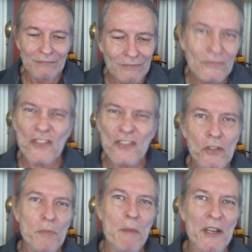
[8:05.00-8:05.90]
It just
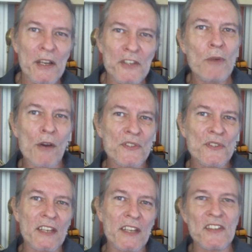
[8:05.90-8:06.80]
took me about 2 hours to
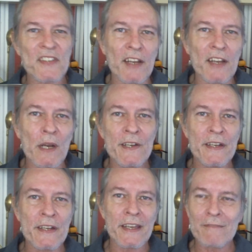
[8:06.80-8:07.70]
get this thing
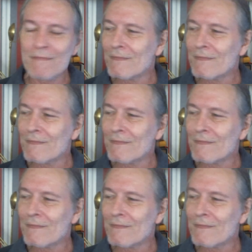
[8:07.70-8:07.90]
running again.